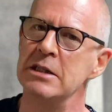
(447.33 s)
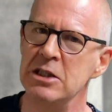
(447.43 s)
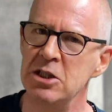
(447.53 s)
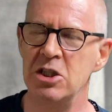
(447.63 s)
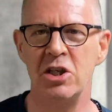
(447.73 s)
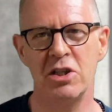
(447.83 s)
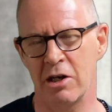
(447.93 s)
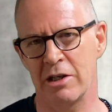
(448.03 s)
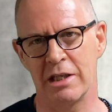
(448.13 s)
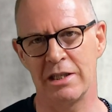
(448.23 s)
you're
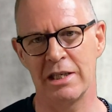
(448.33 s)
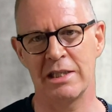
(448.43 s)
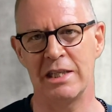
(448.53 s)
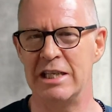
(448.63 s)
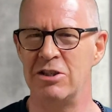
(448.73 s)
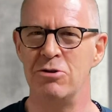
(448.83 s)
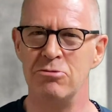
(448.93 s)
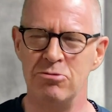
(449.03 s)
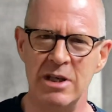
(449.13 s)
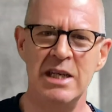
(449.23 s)
not going to succeed. You
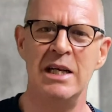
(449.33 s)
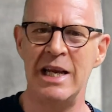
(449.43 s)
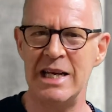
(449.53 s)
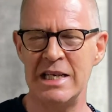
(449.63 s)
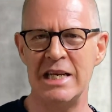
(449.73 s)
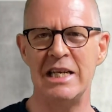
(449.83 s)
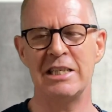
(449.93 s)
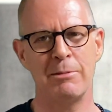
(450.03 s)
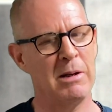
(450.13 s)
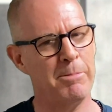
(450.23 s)
really need
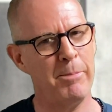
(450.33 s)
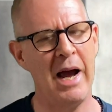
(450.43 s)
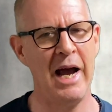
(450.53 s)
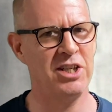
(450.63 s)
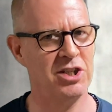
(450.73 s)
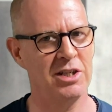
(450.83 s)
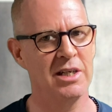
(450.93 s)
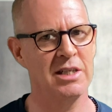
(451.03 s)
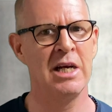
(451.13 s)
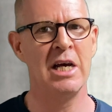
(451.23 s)
to be
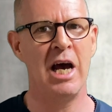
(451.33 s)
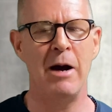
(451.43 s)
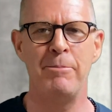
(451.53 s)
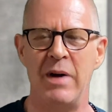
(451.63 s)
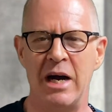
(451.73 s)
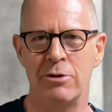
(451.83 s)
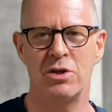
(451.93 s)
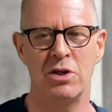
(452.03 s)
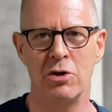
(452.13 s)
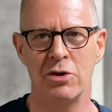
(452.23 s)
passionate about
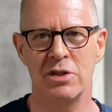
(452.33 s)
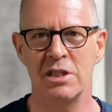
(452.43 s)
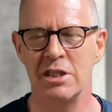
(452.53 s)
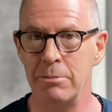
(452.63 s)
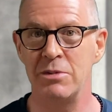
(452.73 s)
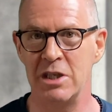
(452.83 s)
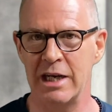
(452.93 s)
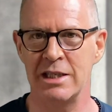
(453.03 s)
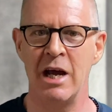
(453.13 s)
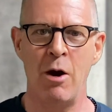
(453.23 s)
your
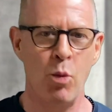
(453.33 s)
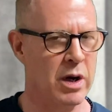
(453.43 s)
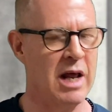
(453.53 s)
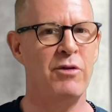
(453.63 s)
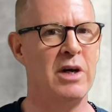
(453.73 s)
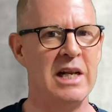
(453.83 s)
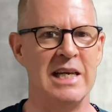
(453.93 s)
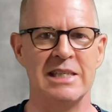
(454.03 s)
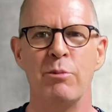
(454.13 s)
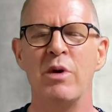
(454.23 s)
subject, whatever it
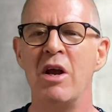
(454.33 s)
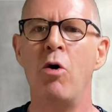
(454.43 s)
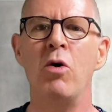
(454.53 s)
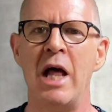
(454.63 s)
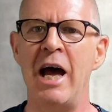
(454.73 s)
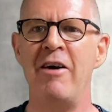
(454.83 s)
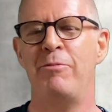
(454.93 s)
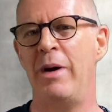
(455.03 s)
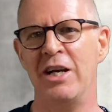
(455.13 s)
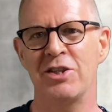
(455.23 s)
is. And we all
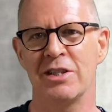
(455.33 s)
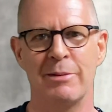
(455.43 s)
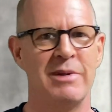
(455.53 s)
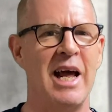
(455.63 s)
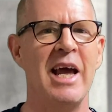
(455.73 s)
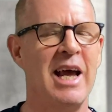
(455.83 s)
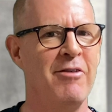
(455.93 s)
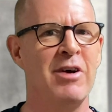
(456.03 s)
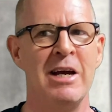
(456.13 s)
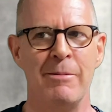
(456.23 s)
have passions. I mean, I
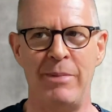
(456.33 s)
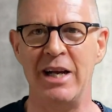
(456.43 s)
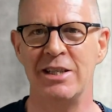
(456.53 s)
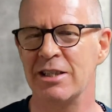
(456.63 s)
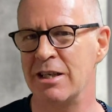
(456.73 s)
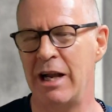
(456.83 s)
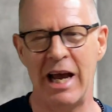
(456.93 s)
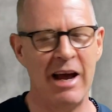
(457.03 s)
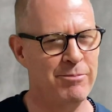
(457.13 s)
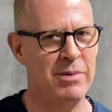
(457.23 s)
have passions.
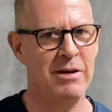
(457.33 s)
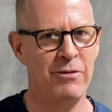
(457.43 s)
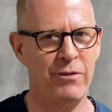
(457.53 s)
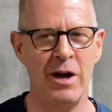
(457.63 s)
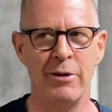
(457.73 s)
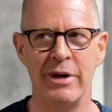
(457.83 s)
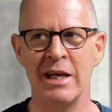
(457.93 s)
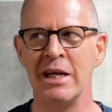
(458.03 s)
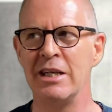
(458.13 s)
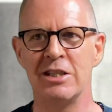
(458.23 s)
I've been following
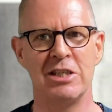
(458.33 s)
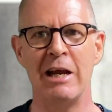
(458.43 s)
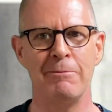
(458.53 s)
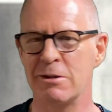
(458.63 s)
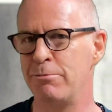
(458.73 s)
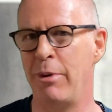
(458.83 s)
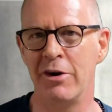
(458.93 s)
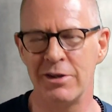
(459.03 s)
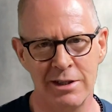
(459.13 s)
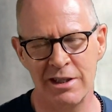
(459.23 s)
James
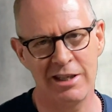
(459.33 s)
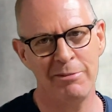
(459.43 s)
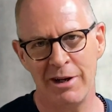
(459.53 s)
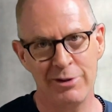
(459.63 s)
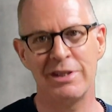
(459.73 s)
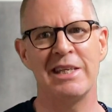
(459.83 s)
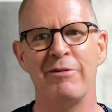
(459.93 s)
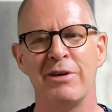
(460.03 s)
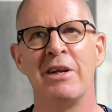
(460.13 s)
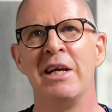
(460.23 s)
Bond
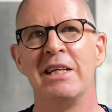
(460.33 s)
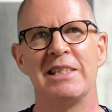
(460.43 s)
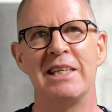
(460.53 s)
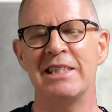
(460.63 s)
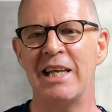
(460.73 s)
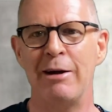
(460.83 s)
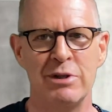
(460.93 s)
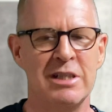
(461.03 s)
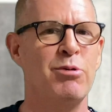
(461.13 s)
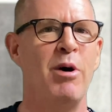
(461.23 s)
007 since I
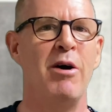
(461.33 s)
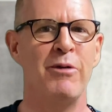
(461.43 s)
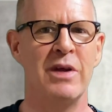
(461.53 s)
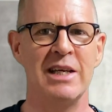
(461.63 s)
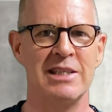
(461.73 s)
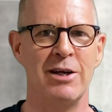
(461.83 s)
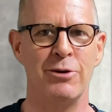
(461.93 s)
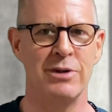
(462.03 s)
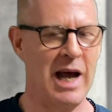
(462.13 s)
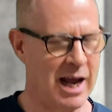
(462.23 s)
was 12 years
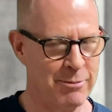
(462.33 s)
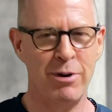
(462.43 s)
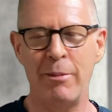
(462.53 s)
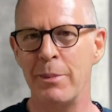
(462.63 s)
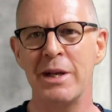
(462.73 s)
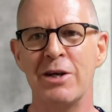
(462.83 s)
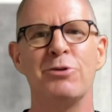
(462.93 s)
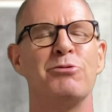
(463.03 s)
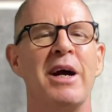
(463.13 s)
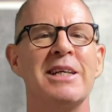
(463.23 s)
old. I probably
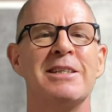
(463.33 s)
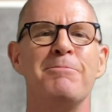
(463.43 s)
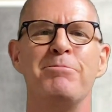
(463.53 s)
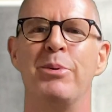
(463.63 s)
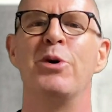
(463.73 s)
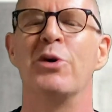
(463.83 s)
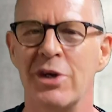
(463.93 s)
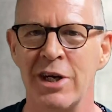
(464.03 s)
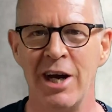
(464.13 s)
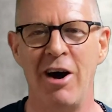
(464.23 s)
could write a
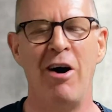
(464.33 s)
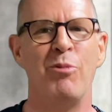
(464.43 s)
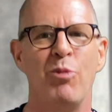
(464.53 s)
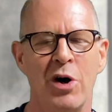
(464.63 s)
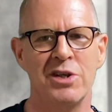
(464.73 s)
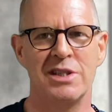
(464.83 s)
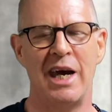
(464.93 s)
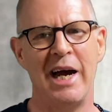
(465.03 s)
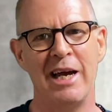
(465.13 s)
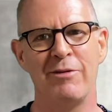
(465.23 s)
book on what
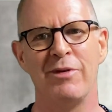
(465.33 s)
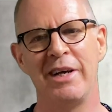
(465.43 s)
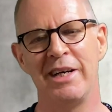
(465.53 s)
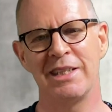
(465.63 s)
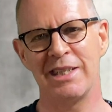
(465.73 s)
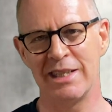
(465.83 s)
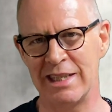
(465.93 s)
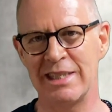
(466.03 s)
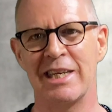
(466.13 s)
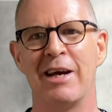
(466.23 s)
I have learned and
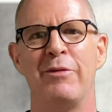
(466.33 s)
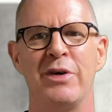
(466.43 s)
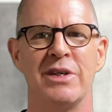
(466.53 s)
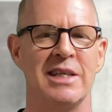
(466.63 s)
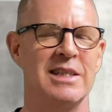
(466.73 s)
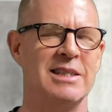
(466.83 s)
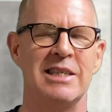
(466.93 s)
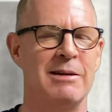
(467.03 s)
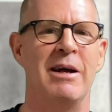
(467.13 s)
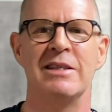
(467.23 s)
discovered and
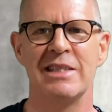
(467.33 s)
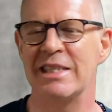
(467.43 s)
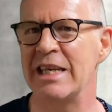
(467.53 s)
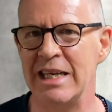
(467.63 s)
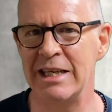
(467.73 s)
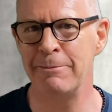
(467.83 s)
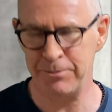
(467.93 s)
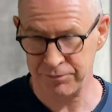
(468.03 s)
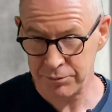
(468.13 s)
seen